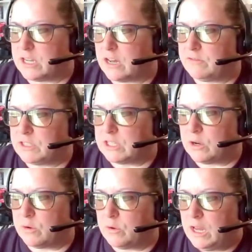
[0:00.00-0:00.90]
stuff.
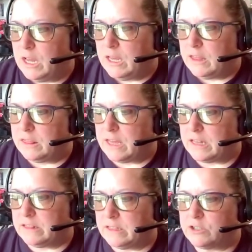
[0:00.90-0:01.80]
So
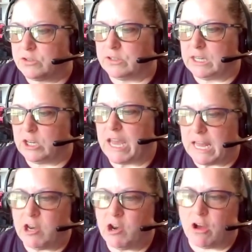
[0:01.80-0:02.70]
they literally
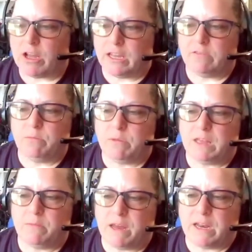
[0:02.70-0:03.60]
cannot give
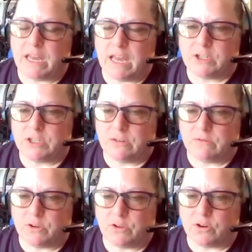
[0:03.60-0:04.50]
me the
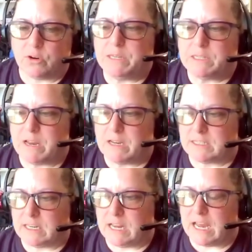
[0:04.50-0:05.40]
medication for the herpes
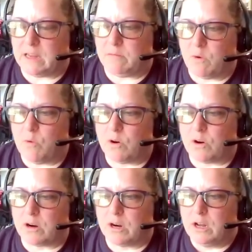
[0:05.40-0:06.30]
medicine
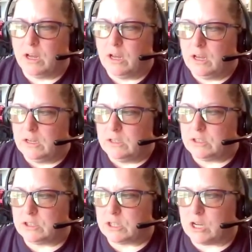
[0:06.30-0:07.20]
anymore.
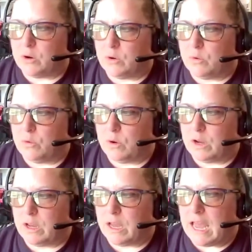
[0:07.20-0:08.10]
So
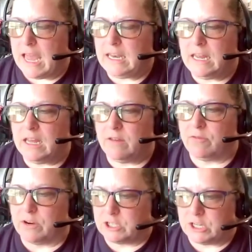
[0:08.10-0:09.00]
any
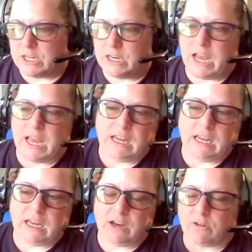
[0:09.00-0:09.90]
friction,
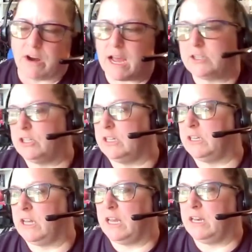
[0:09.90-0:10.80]
any
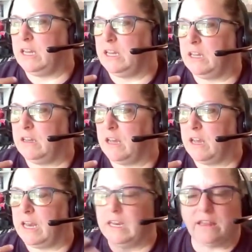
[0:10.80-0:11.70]
interaction,
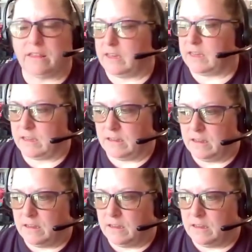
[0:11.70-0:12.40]
anything,